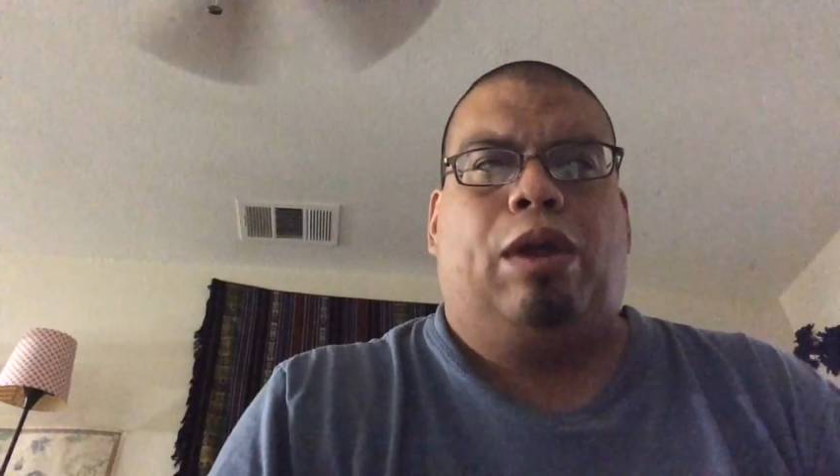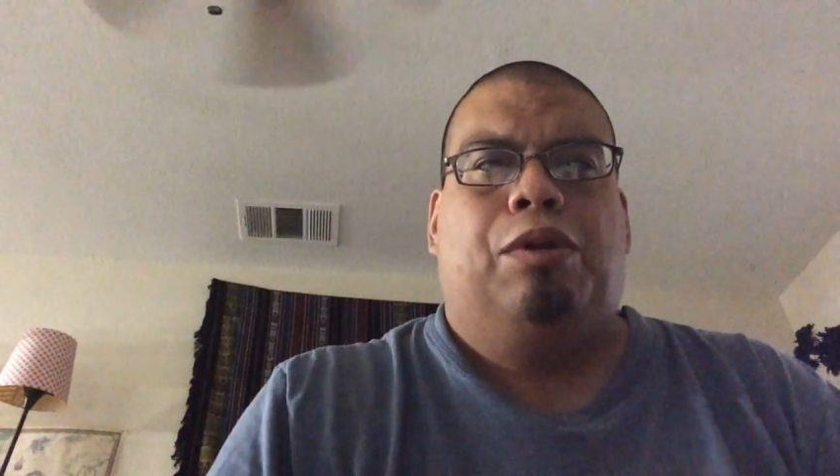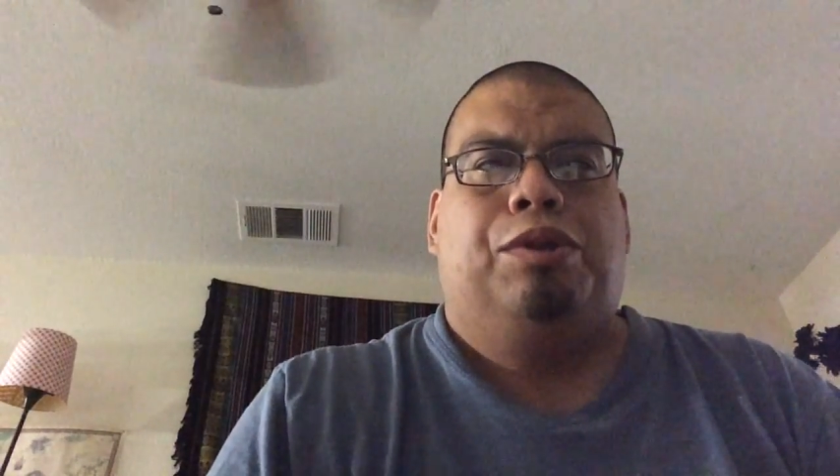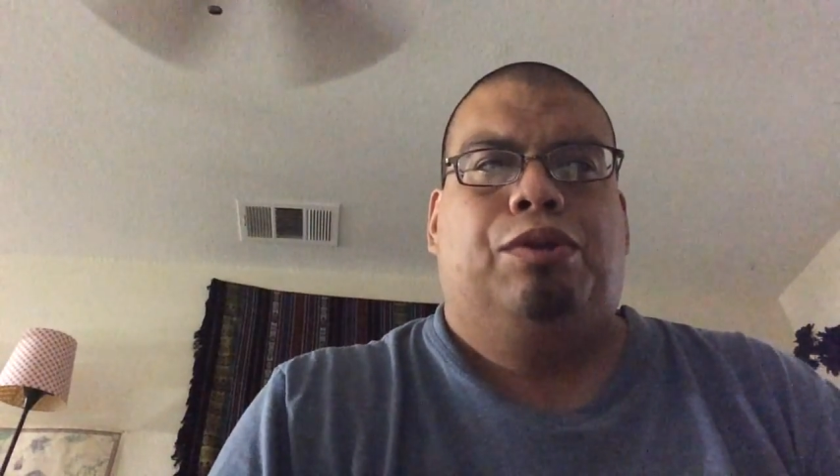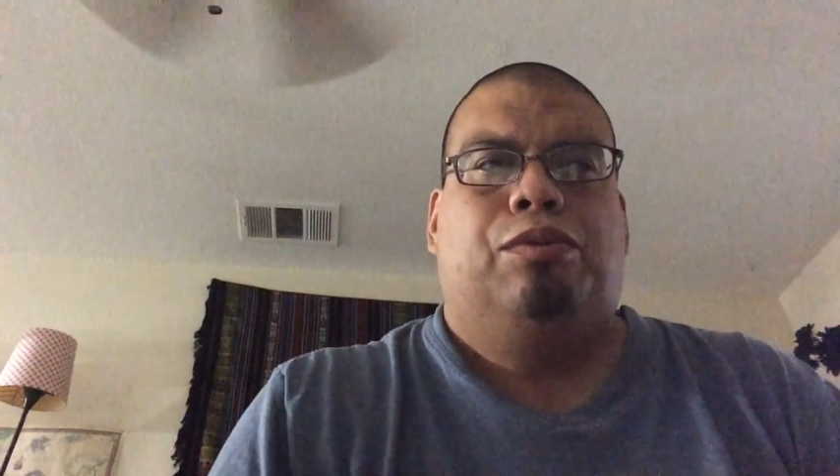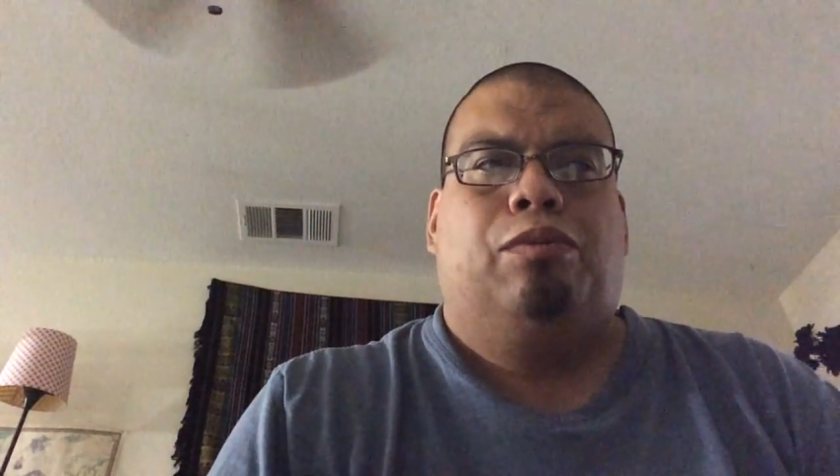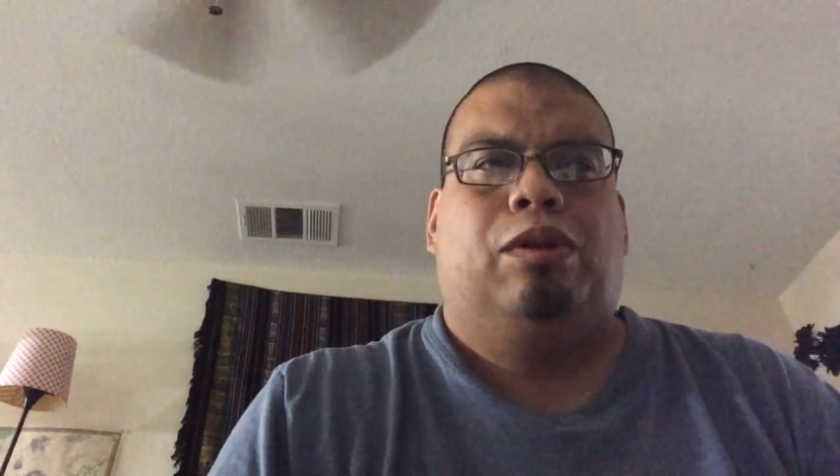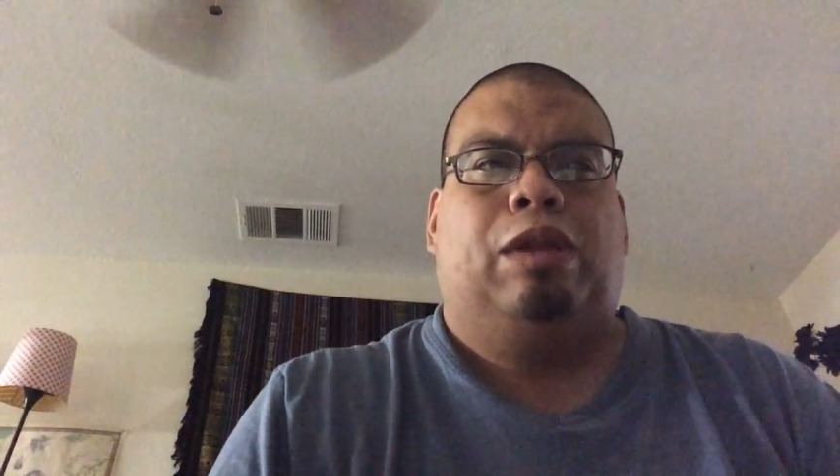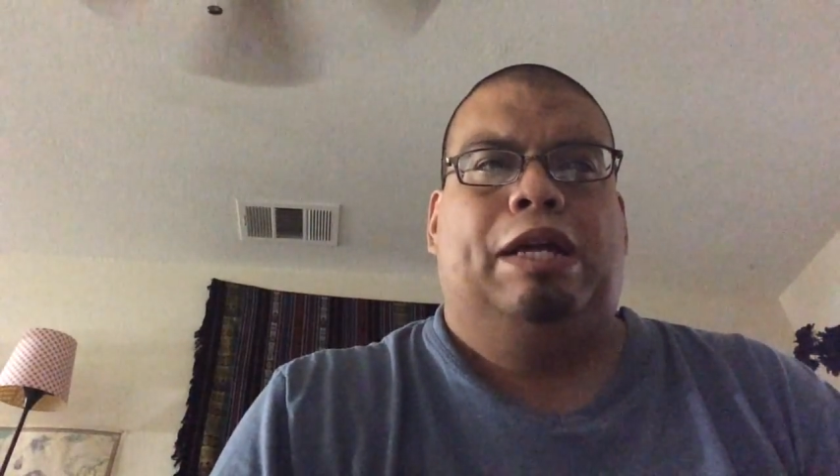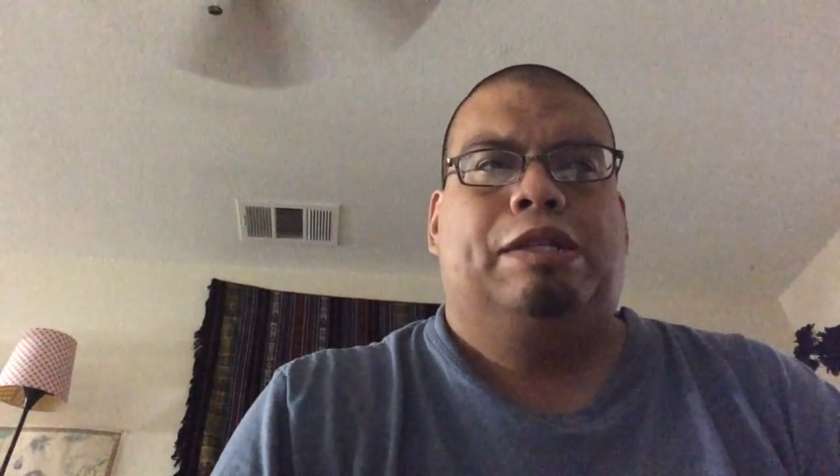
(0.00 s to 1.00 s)
around you and
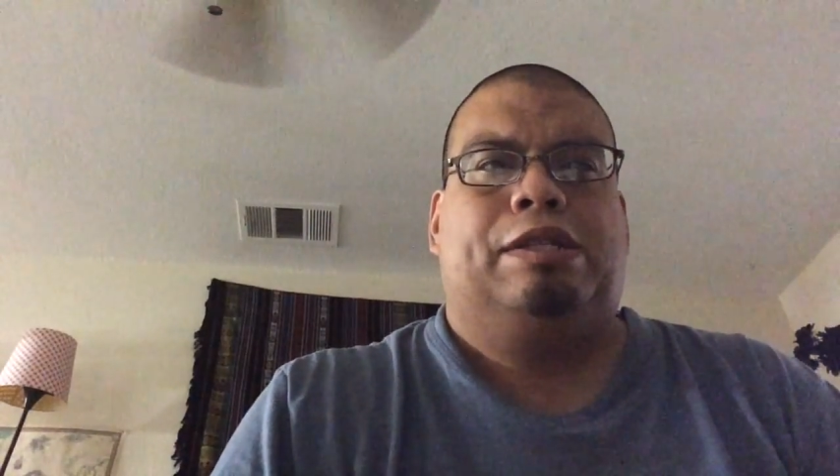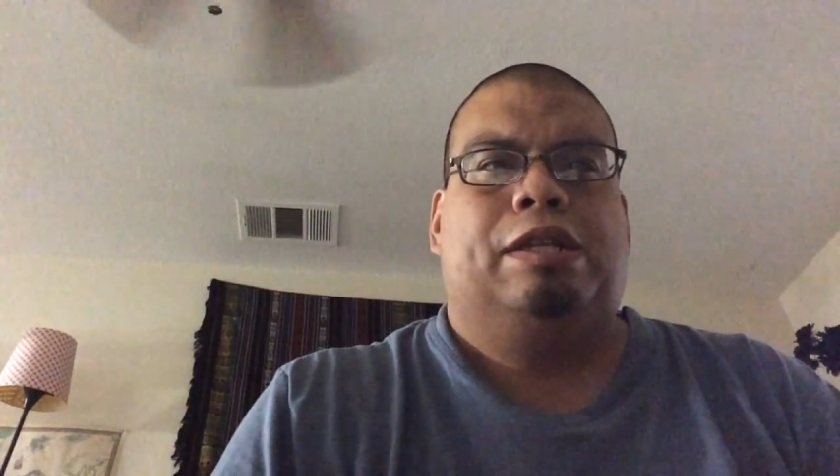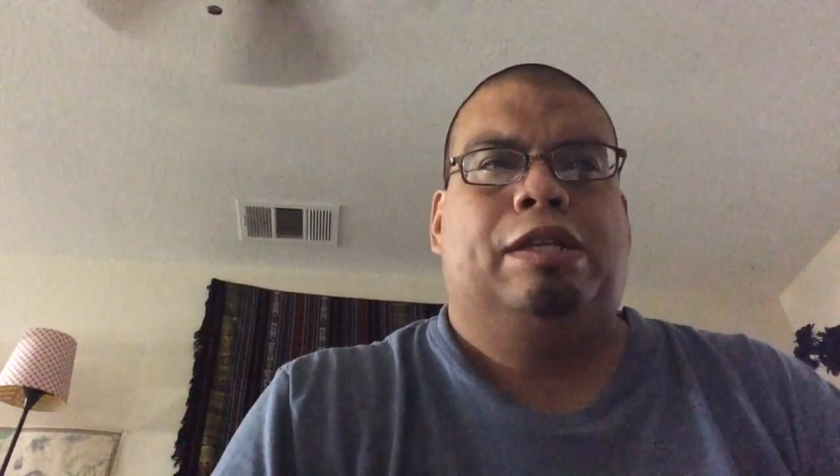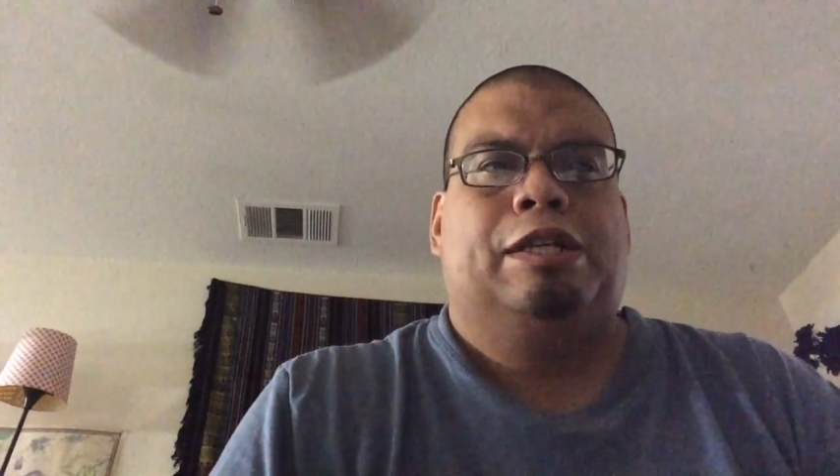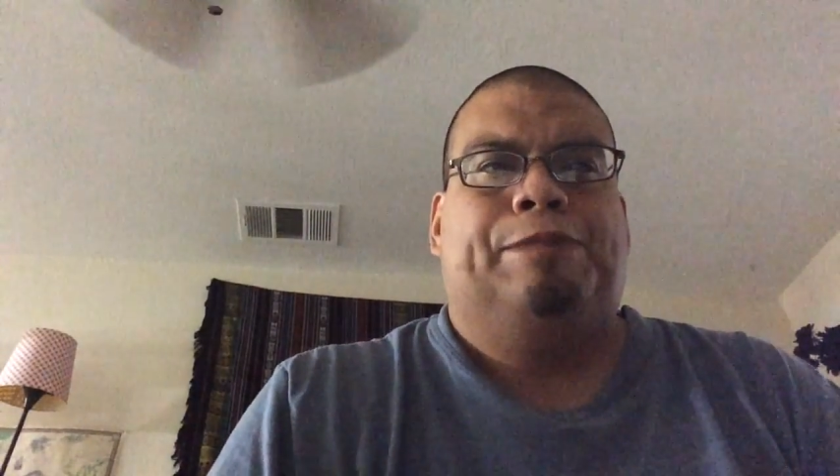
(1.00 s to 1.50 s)
realize that